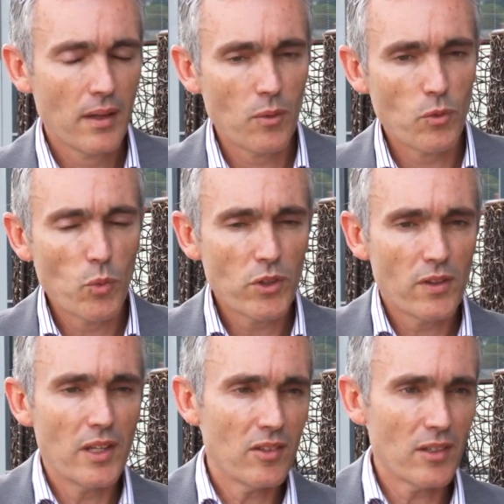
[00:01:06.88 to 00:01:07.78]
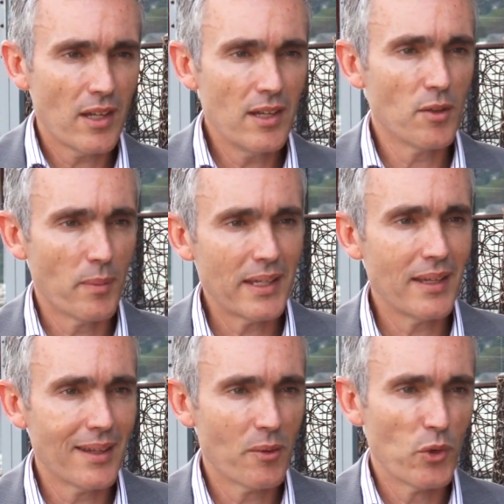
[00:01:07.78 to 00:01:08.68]
And, what do you think is the key to
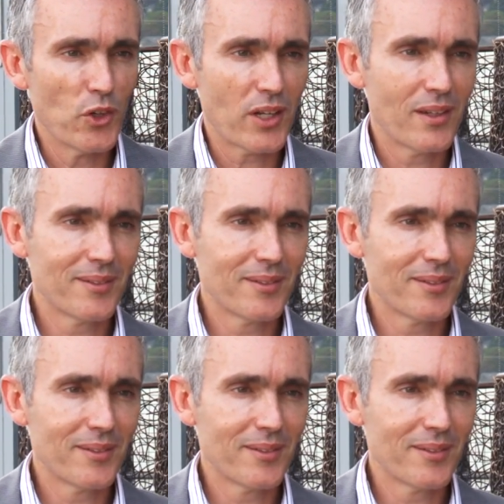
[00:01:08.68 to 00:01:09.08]
making that work?